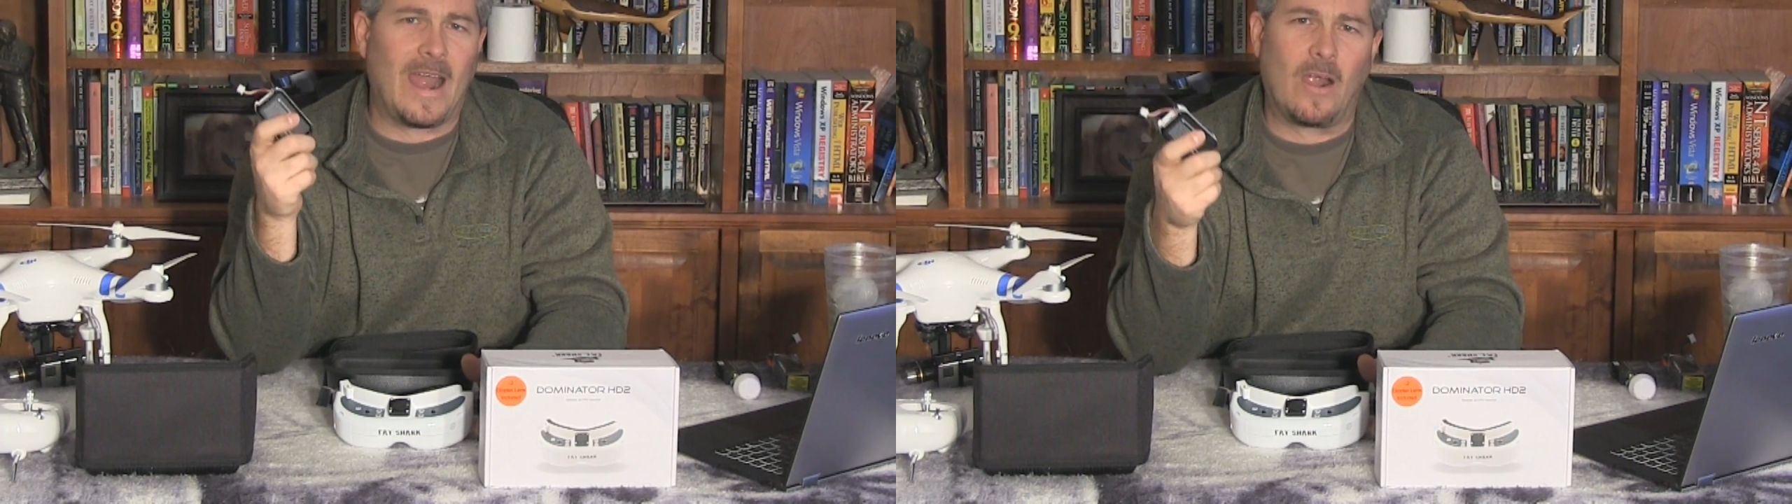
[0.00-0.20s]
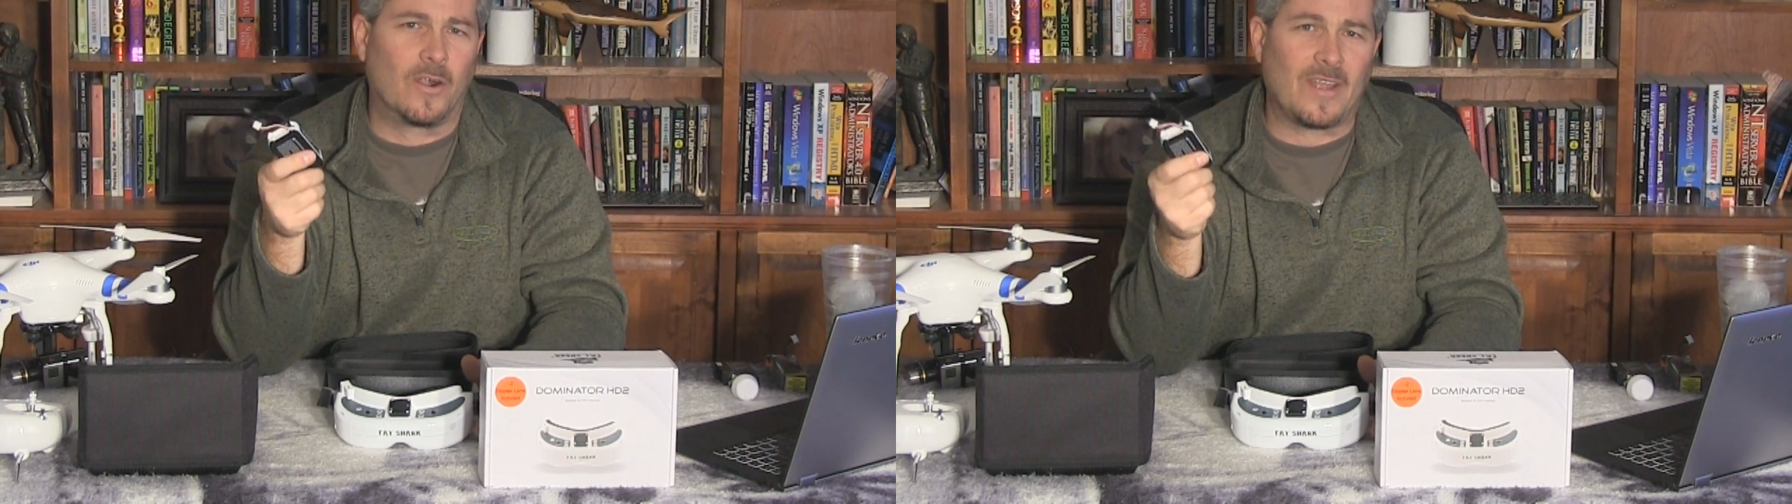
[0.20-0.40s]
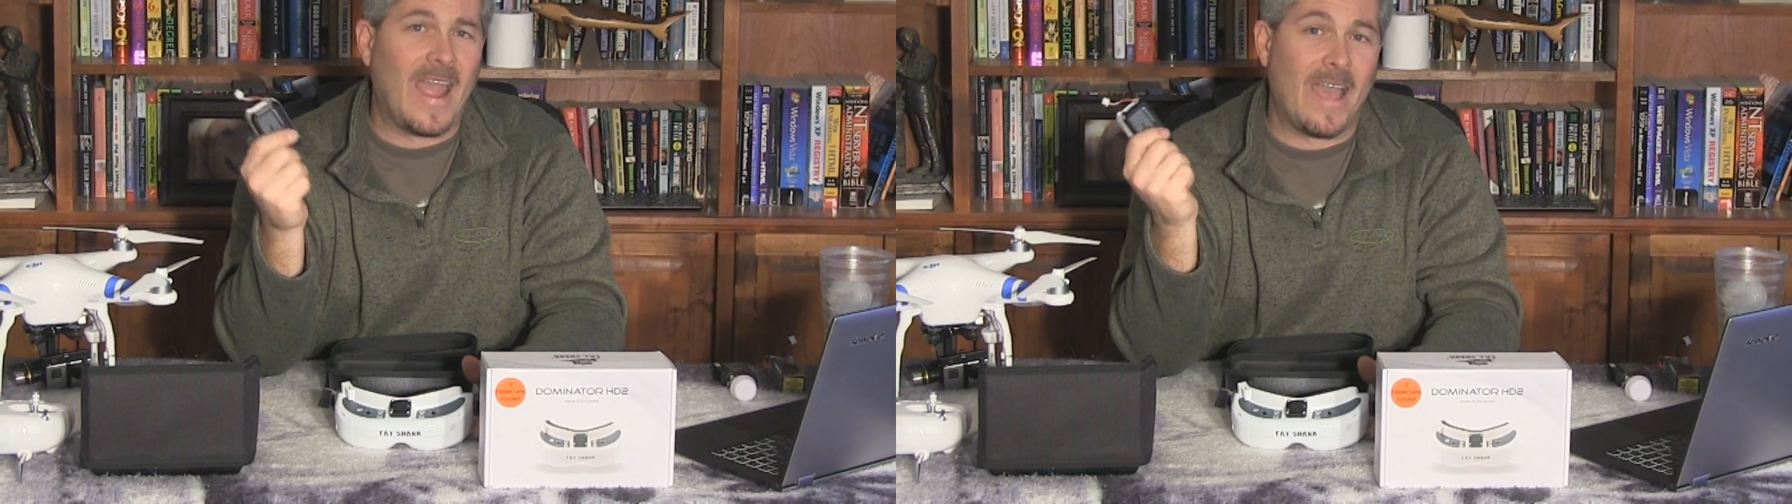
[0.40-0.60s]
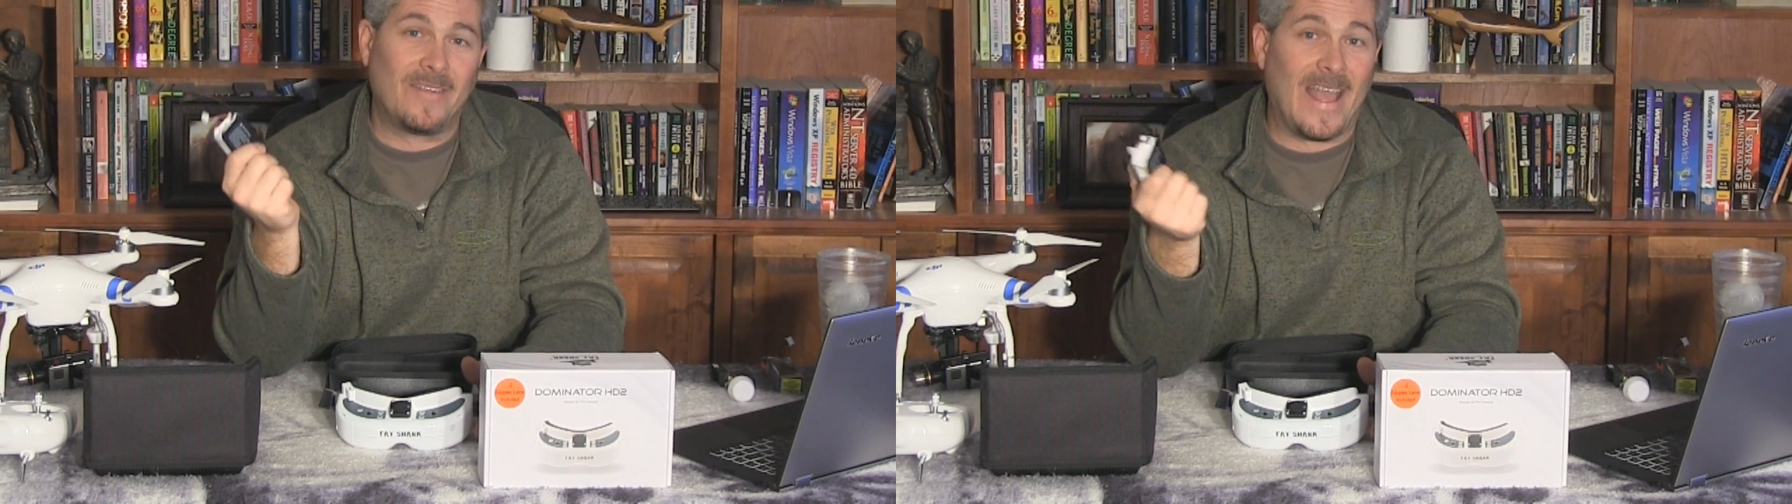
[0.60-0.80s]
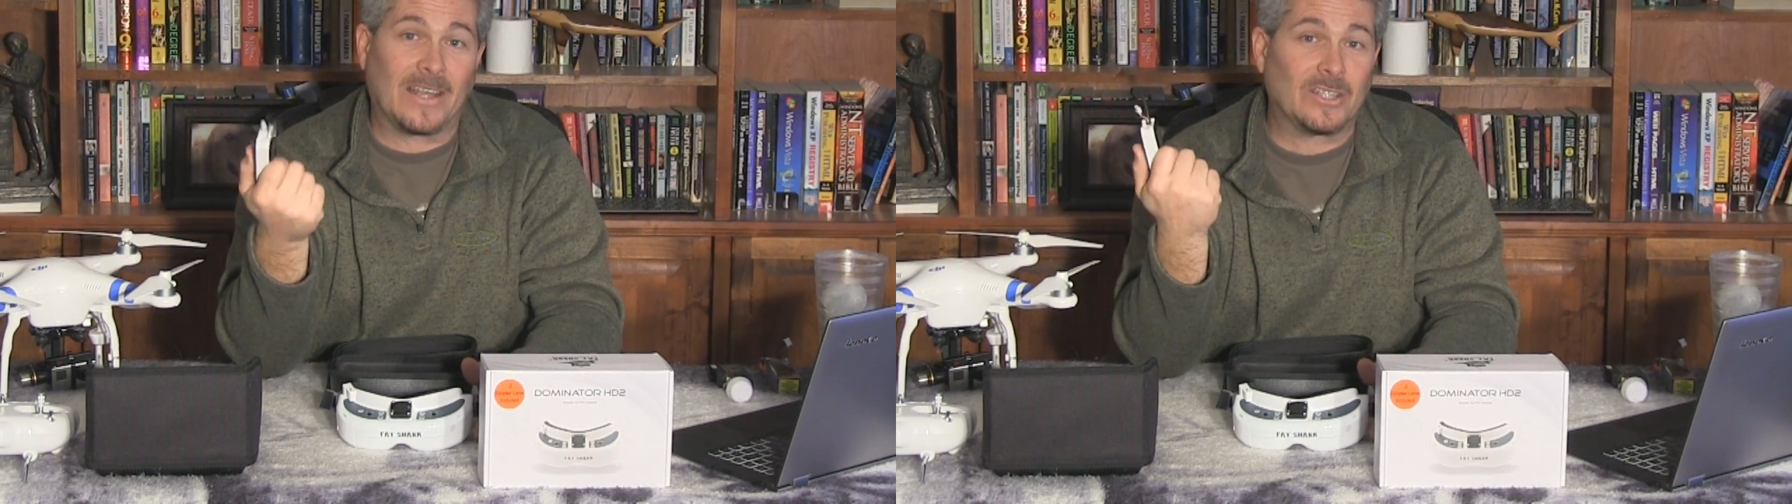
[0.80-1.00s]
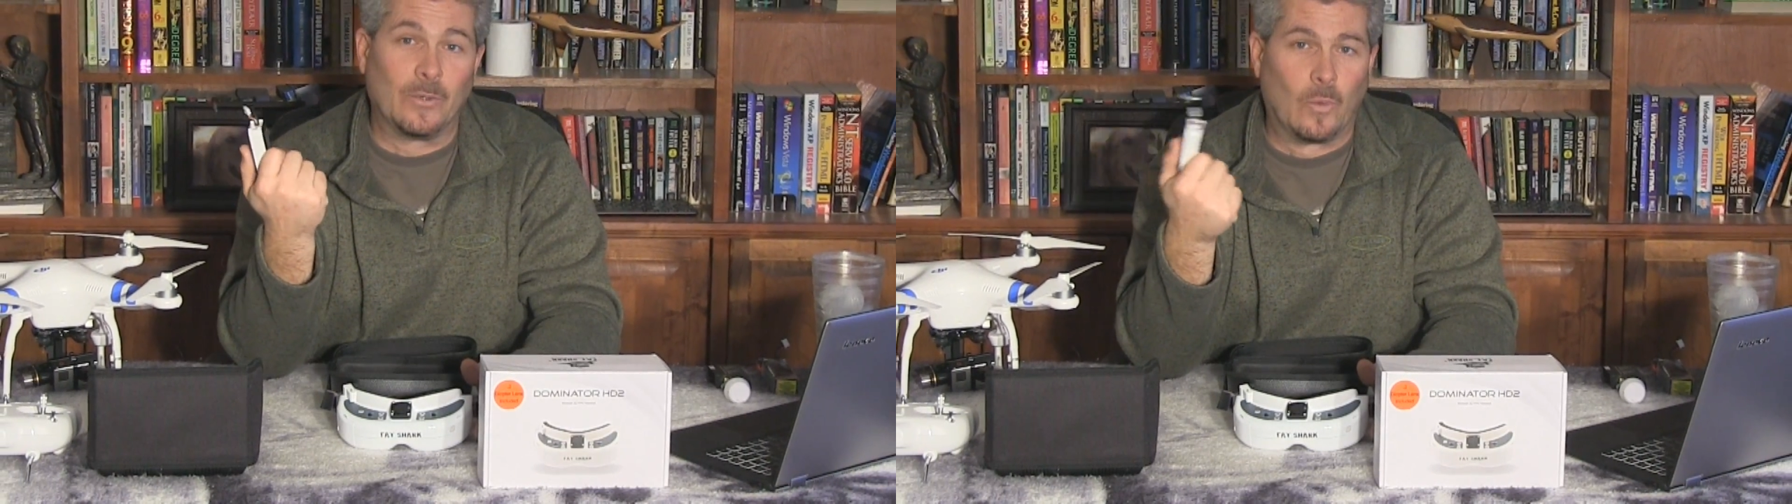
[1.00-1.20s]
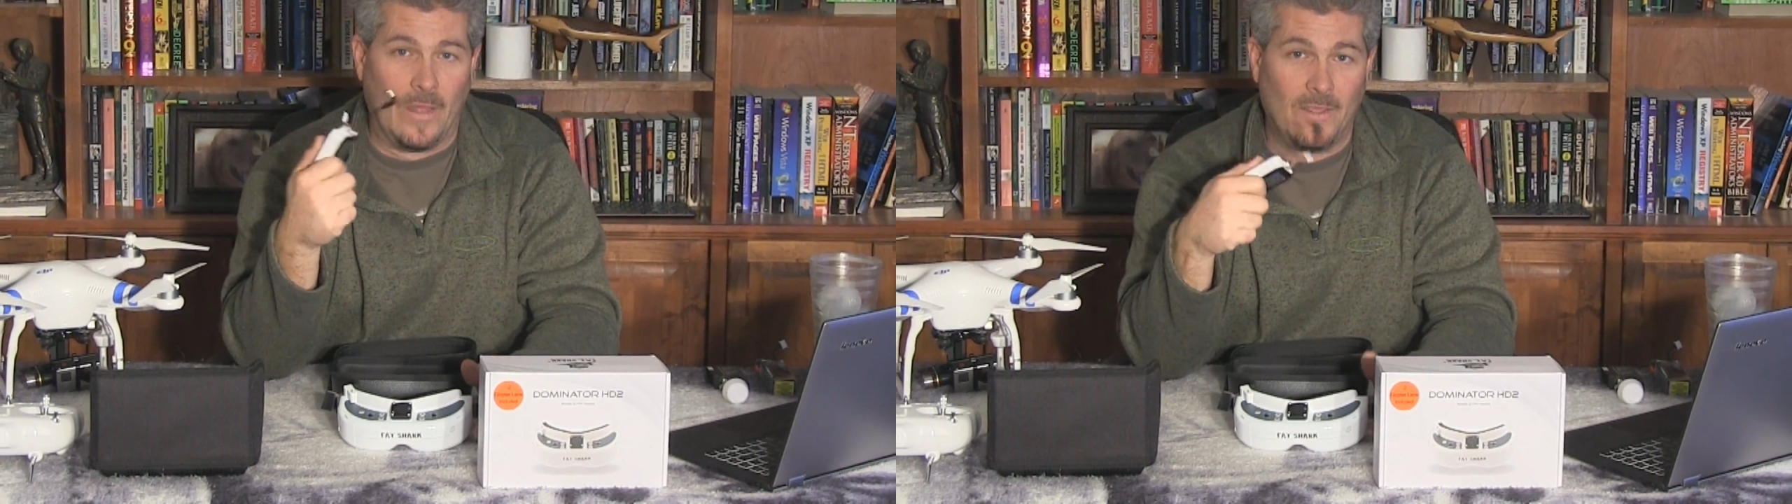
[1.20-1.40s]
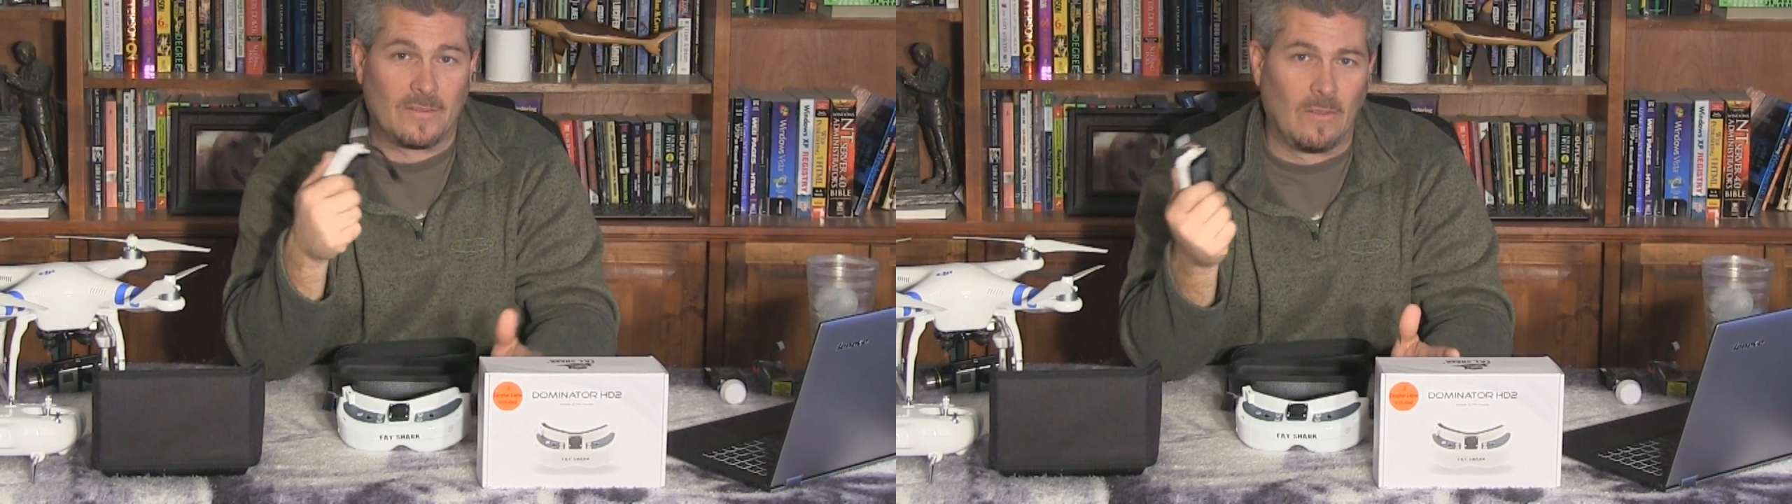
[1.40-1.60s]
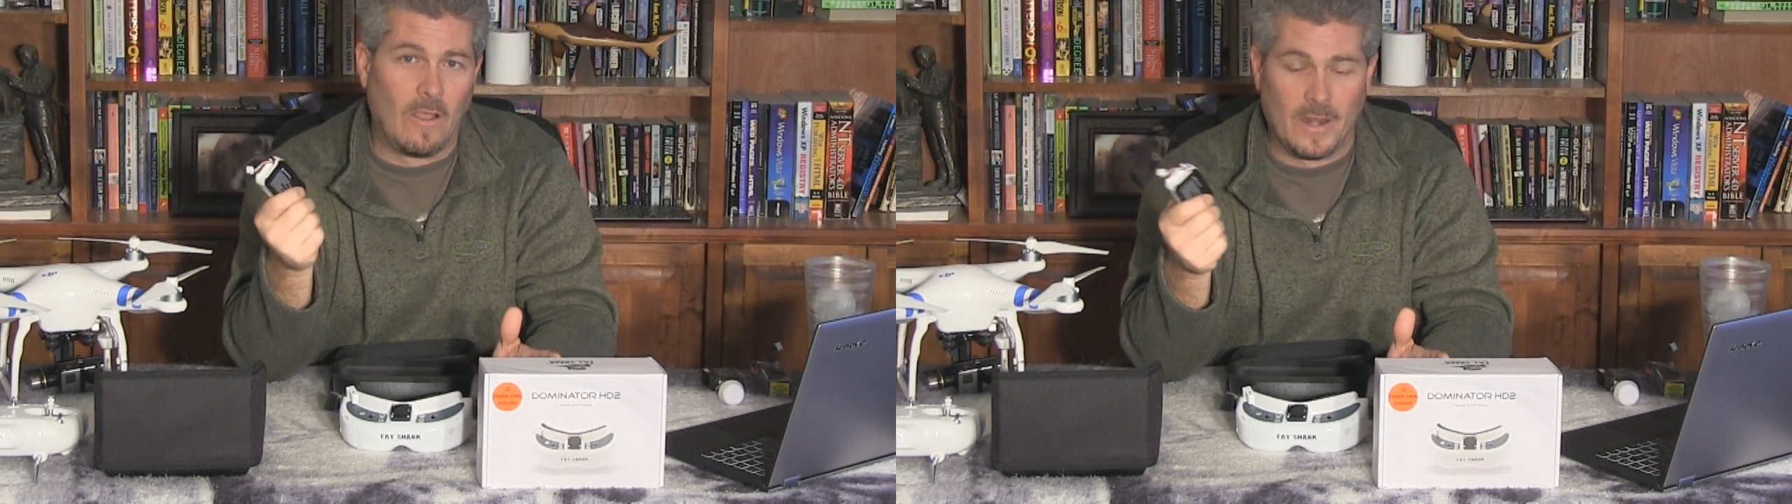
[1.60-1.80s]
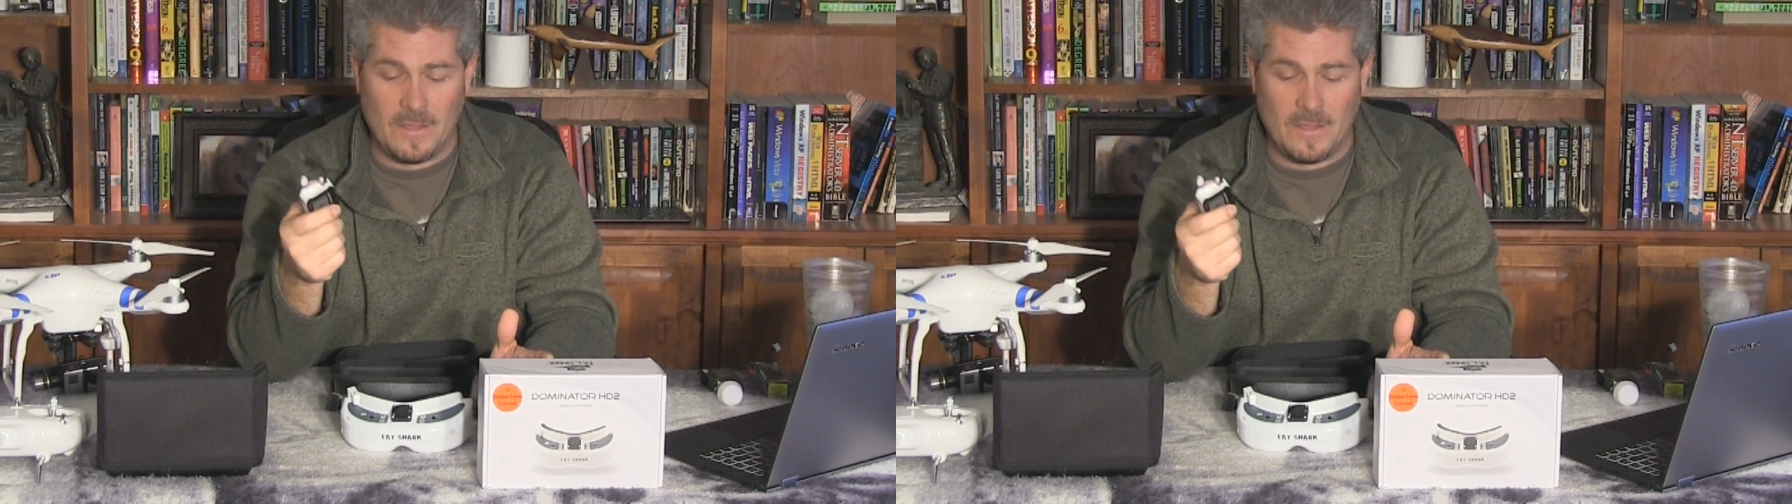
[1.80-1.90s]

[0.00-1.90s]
for hours. I haven't actually run this long